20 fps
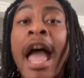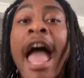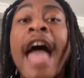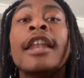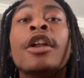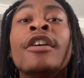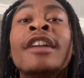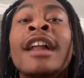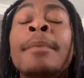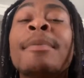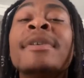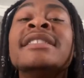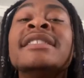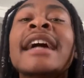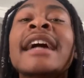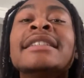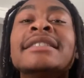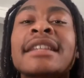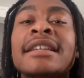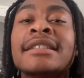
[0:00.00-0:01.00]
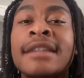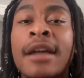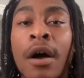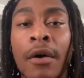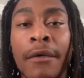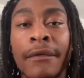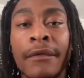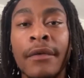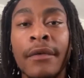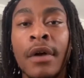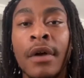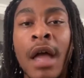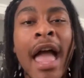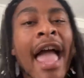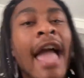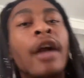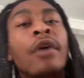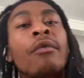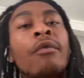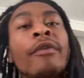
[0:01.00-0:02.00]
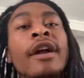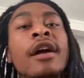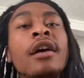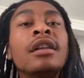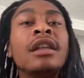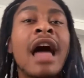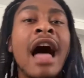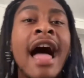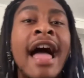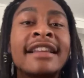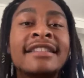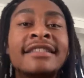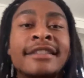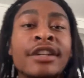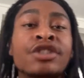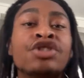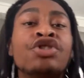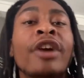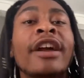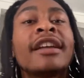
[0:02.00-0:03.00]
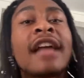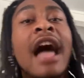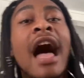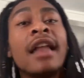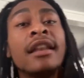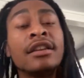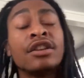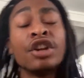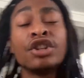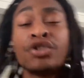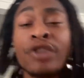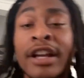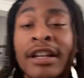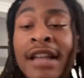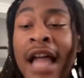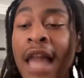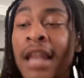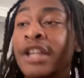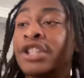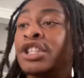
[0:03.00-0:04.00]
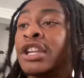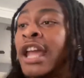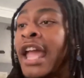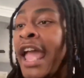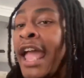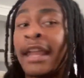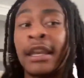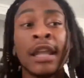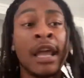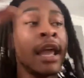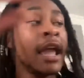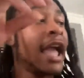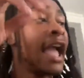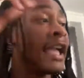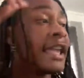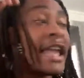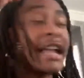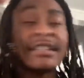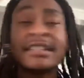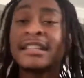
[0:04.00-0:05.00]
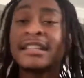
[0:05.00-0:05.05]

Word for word: And learn how to protect yourself and realize the trick, got the technology, and and get